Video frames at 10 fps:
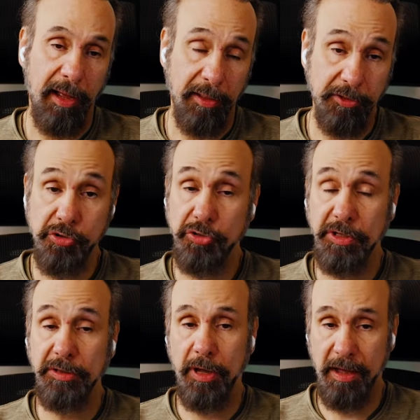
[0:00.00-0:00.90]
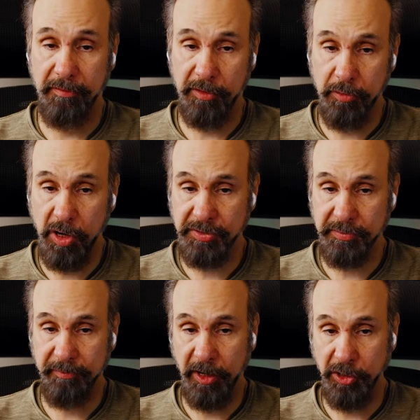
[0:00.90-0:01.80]
you need to have a
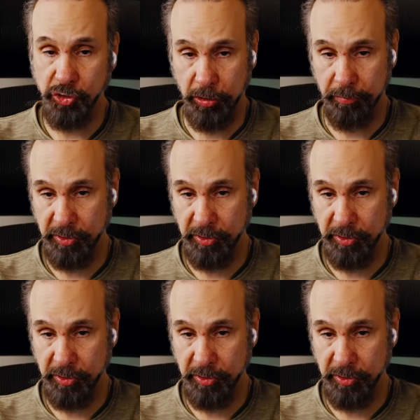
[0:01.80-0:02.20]
cross-functional